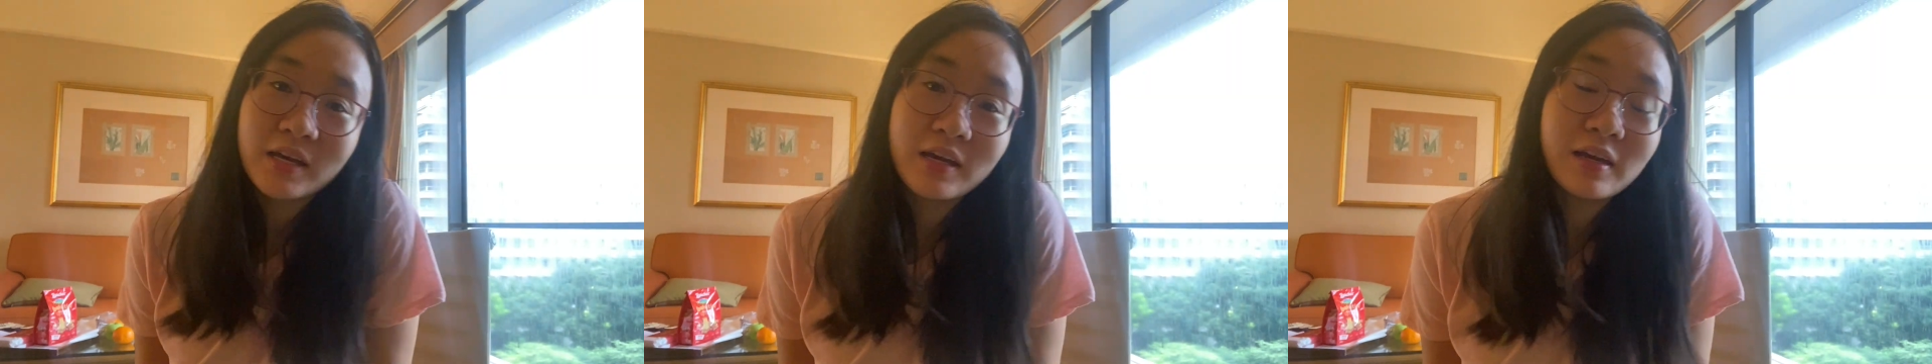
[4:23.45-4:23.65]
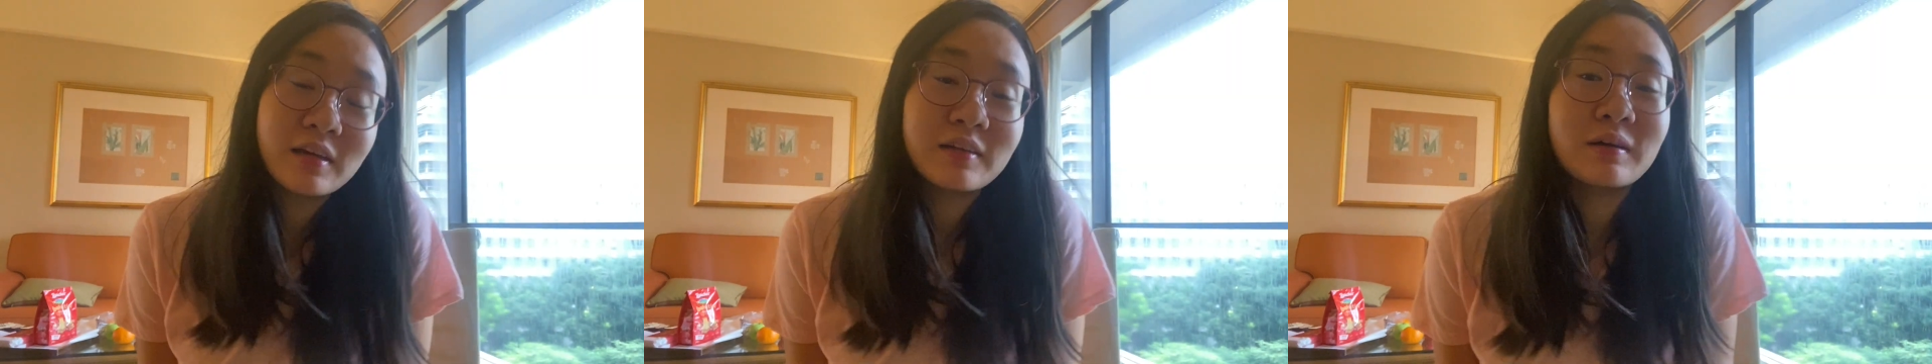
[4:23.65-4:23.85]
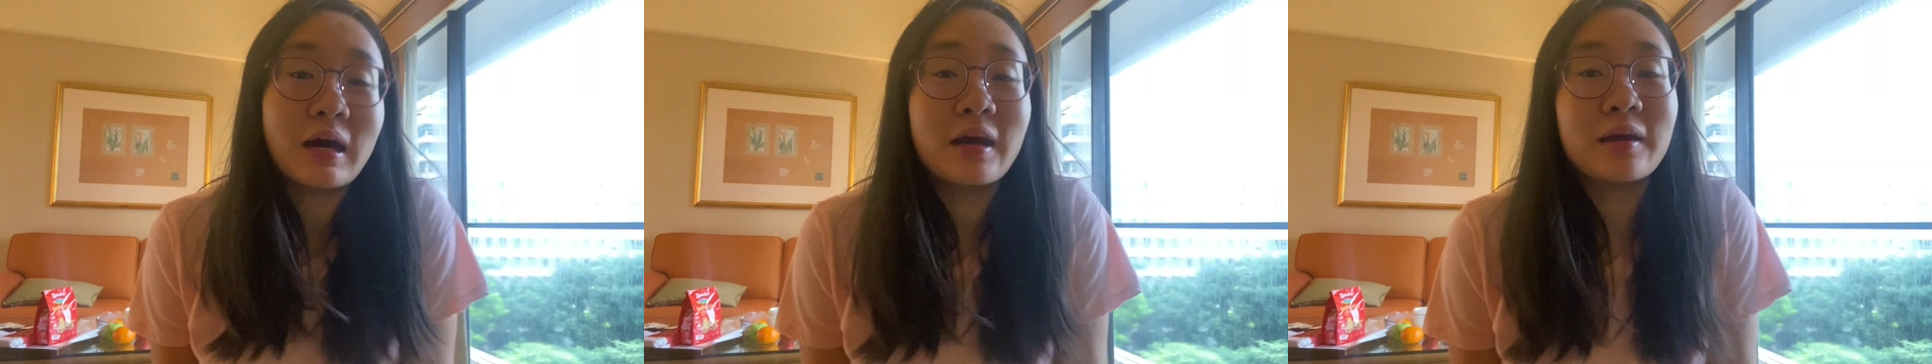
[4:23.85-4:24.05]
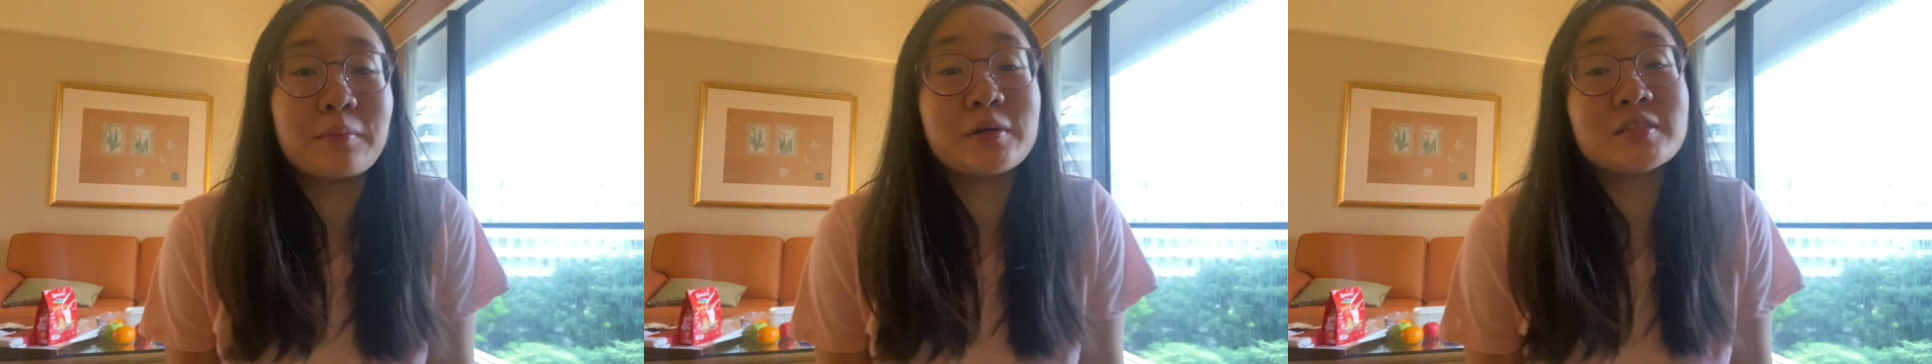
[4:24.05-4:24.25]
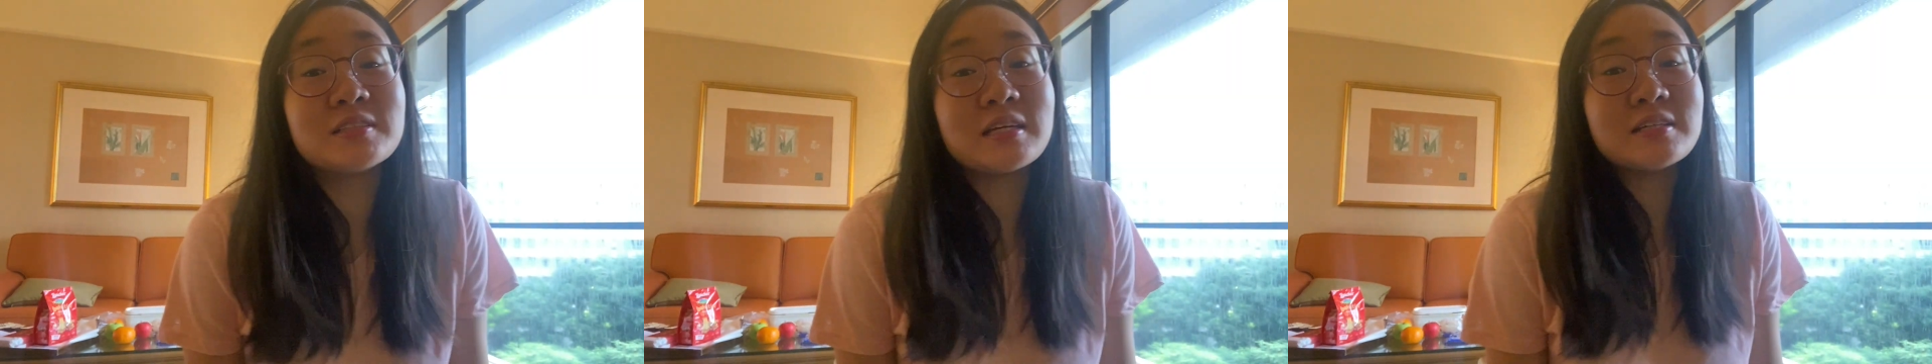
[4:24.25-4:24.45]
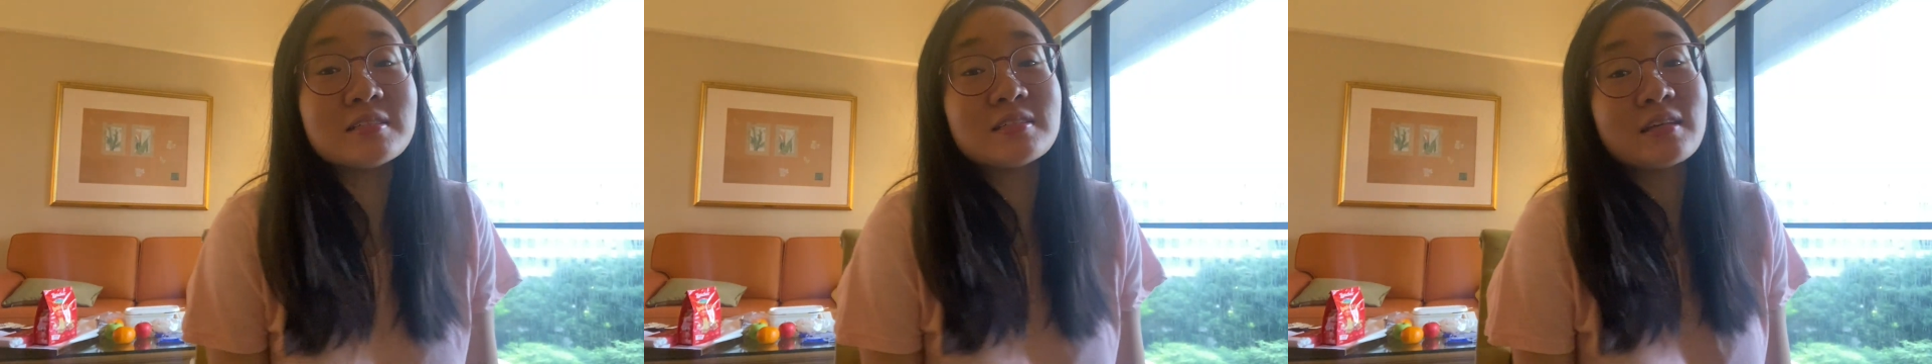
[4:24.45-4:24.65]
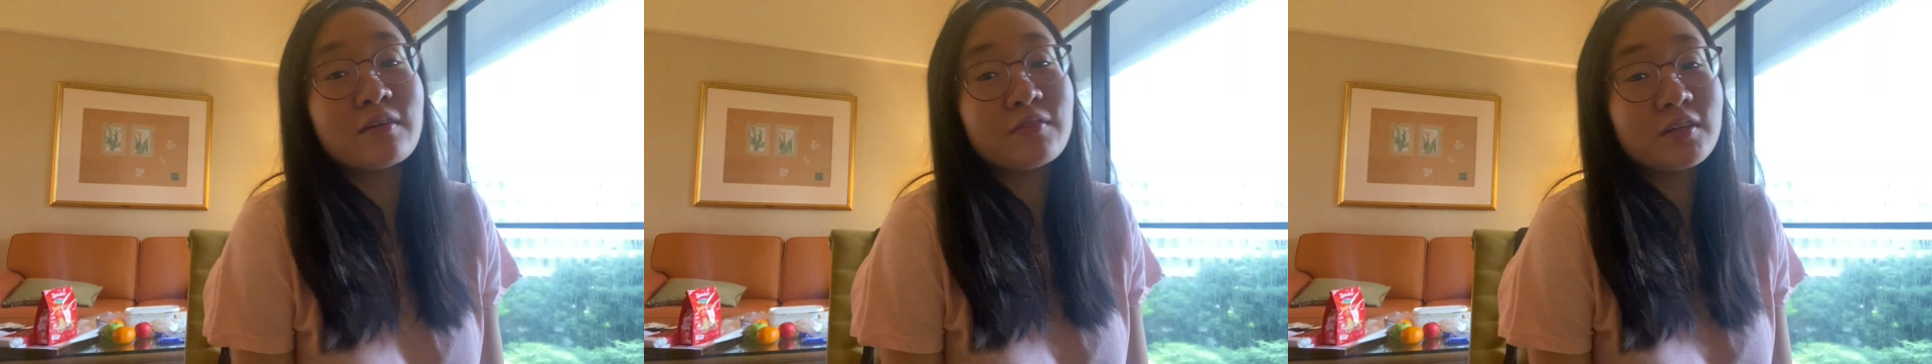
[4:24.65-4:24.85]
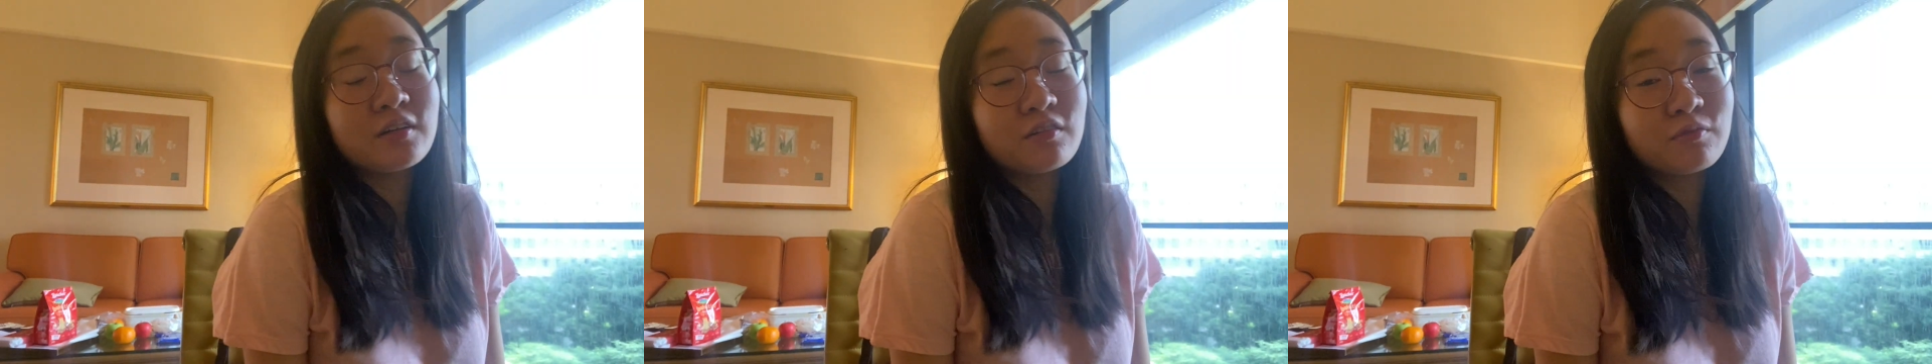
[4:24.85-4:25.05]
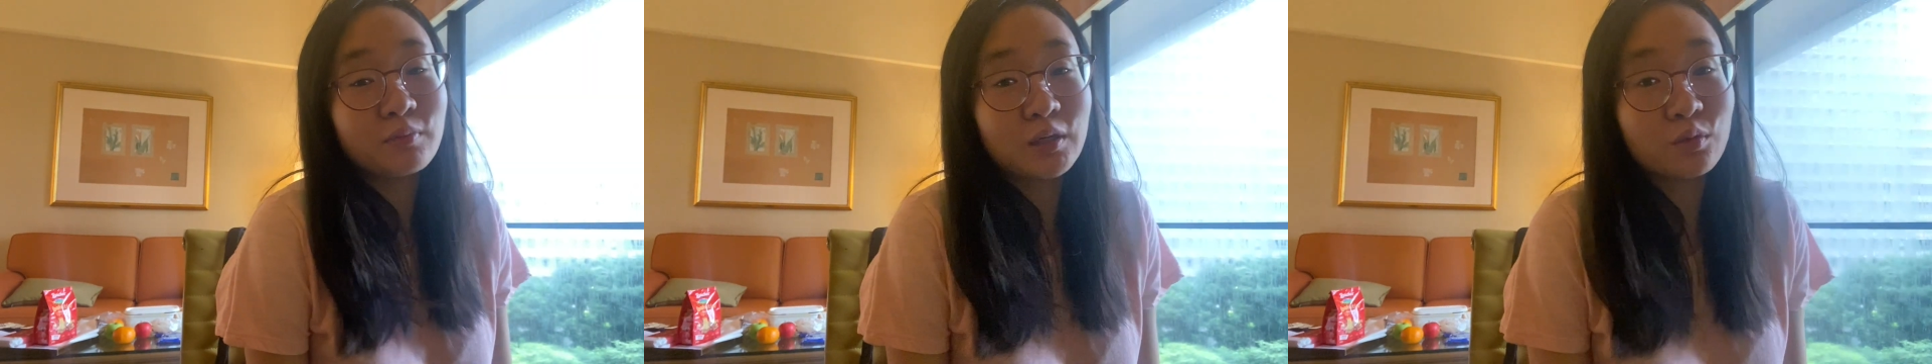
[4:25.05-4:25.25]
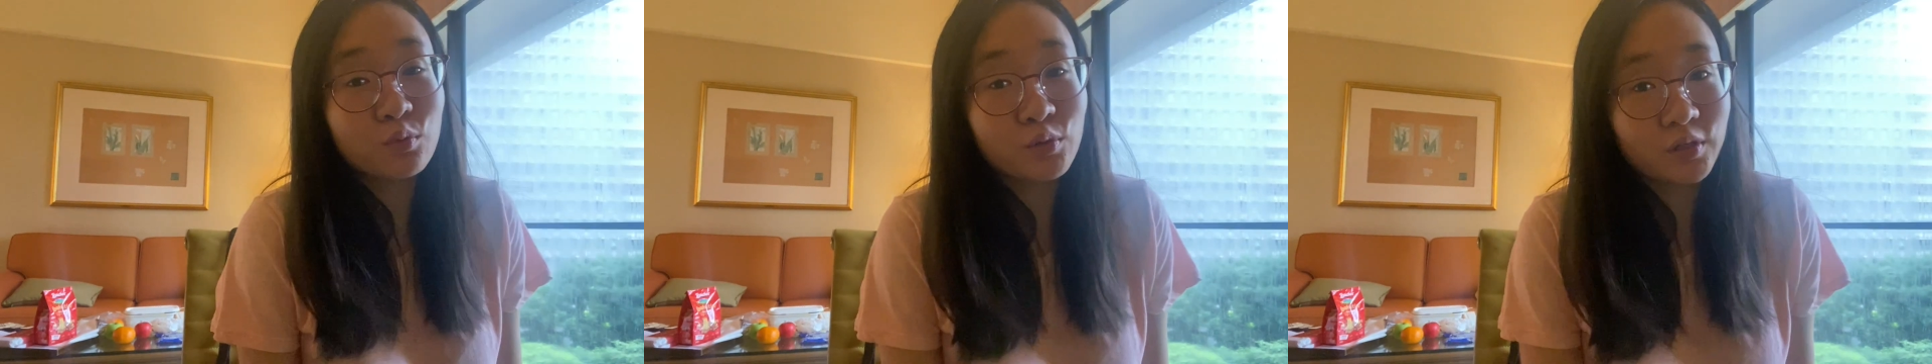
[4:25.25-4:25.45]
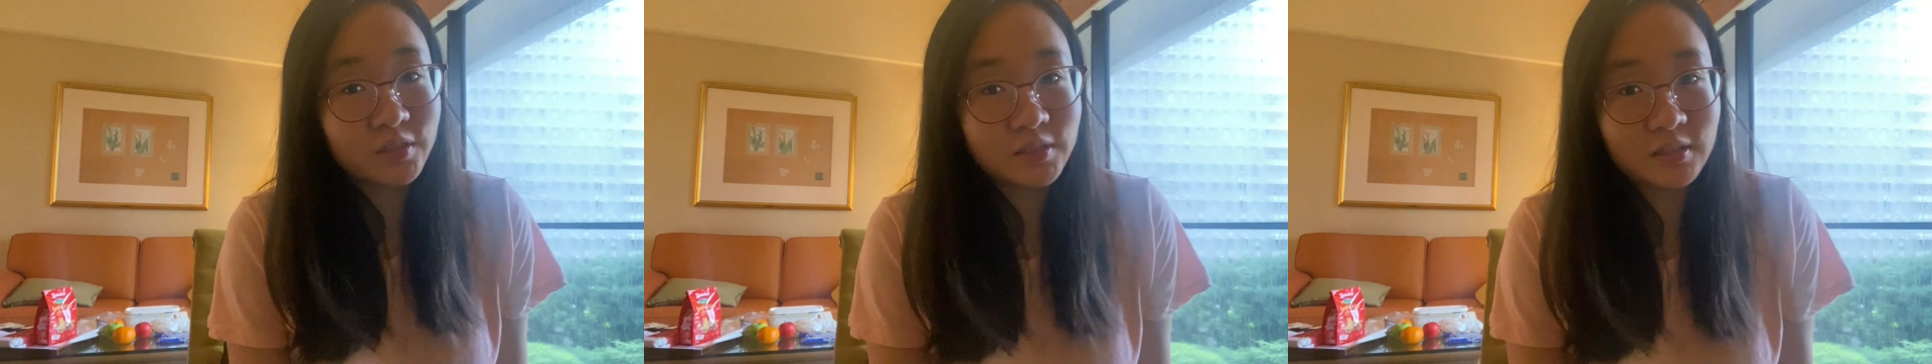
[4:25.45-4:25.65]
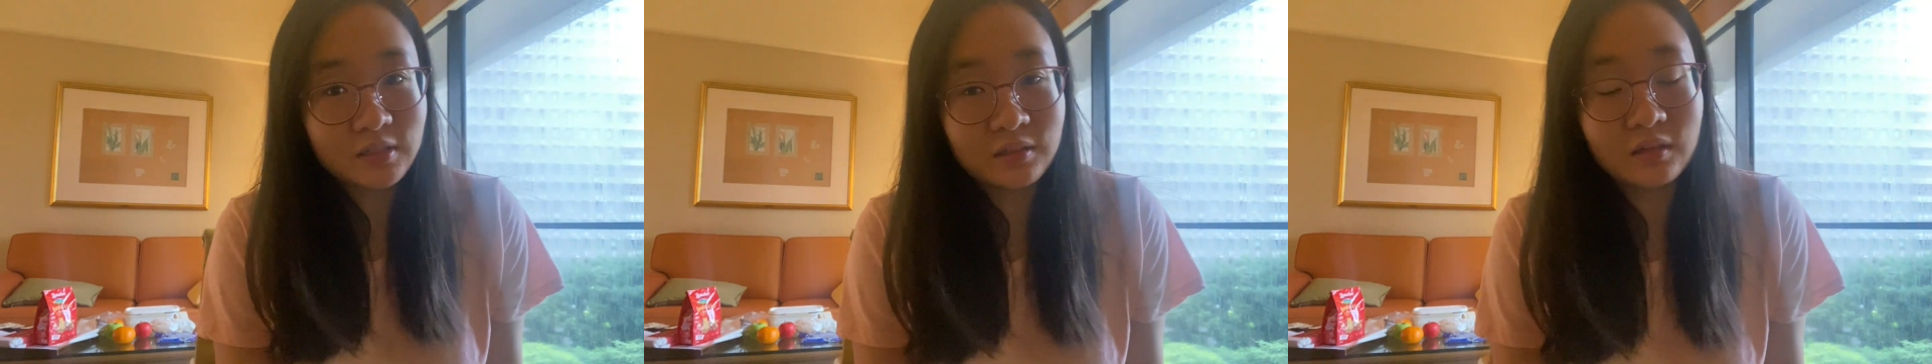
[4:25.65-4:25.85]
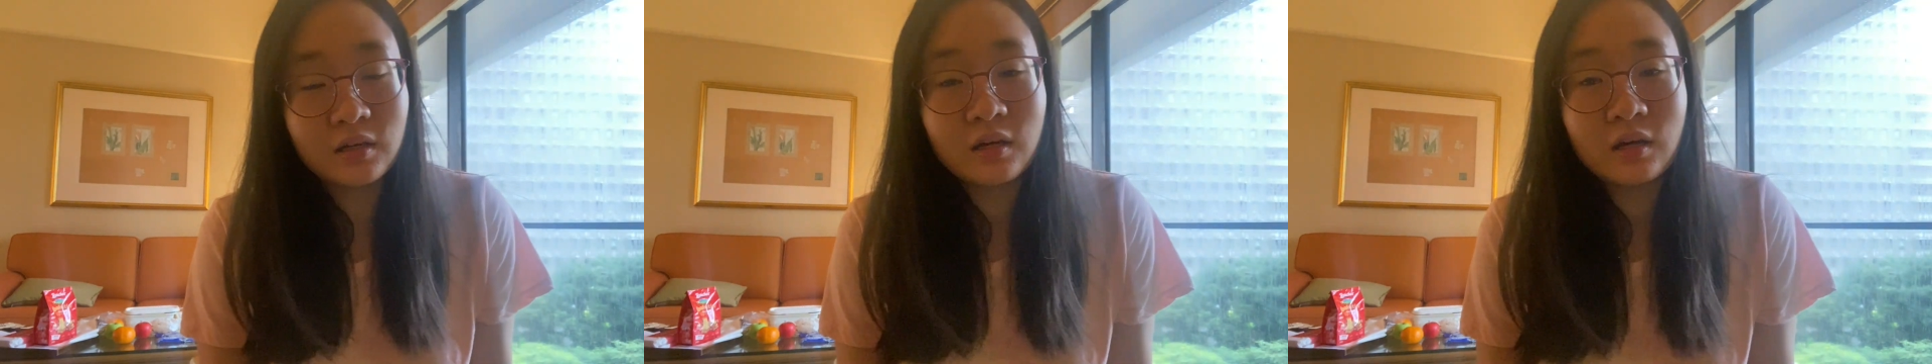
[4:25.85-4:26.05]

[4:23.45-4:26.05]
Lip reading: and I am on day 7 of my quarantine.